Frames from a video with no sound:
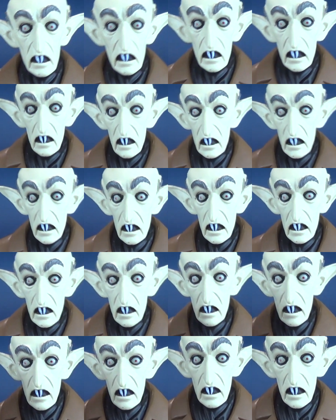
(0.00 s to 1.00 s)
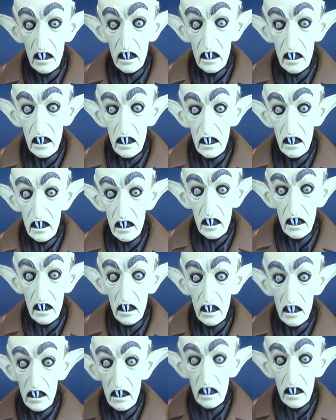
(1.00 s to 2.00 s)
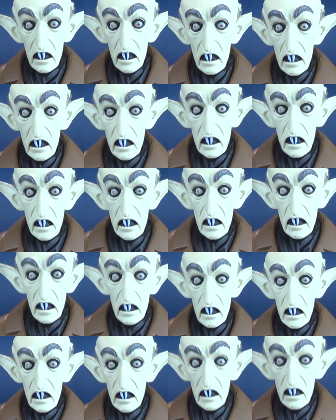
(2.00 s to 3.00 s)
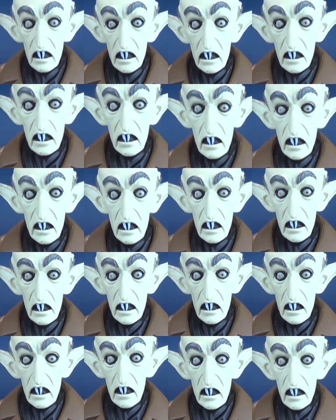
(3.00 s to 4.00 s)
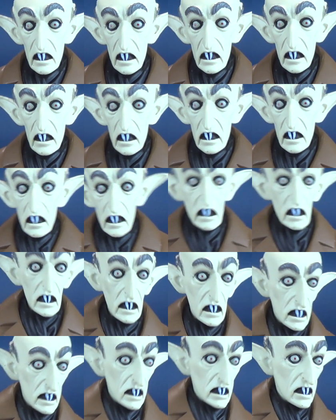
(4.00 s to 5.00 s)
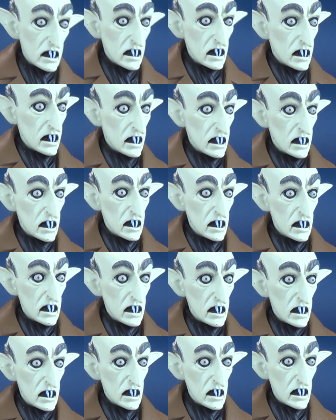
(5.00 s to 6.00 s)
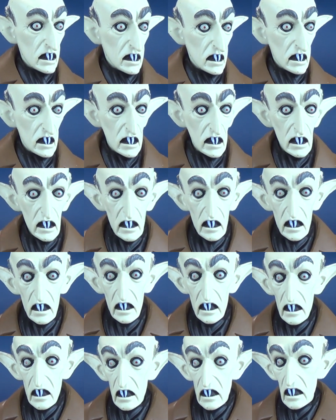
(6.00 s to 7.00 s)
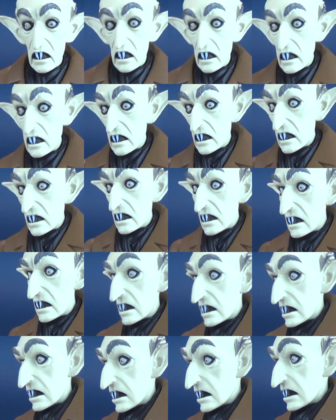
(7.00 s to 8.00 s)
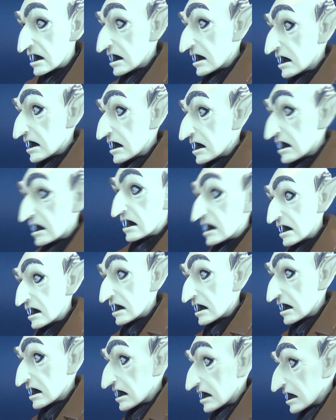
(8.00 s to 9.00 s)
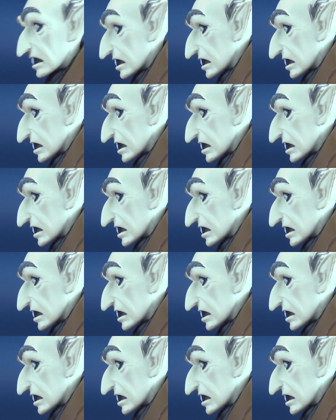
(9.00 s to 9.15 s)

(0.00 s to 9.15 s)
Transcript: then we sort of backtrack it quite a bit, quite a bit then even still to the 1922 silent film Nosferatu, where it does feature